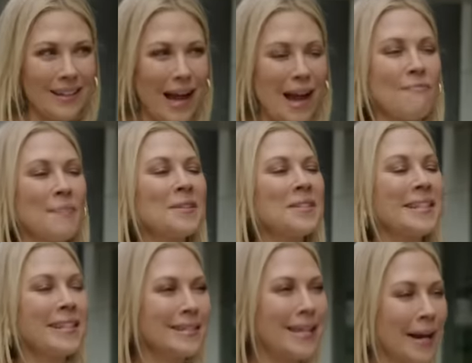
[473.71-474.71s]
So I built
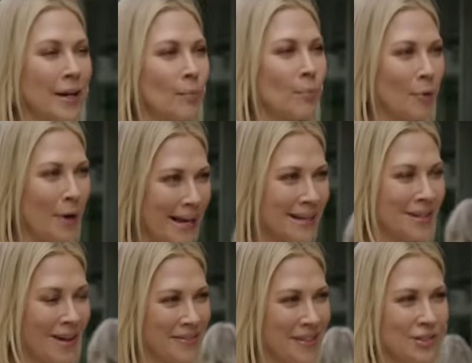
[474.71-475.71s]
an entire brand
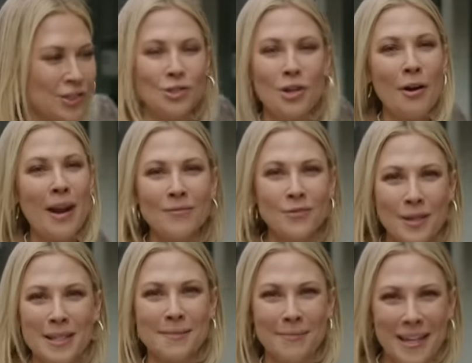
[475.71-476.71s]
on this. You don't have to
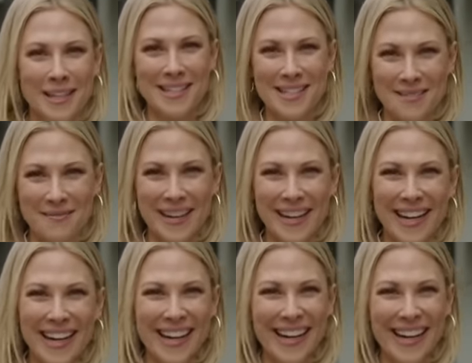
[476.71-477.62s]
explain it to me.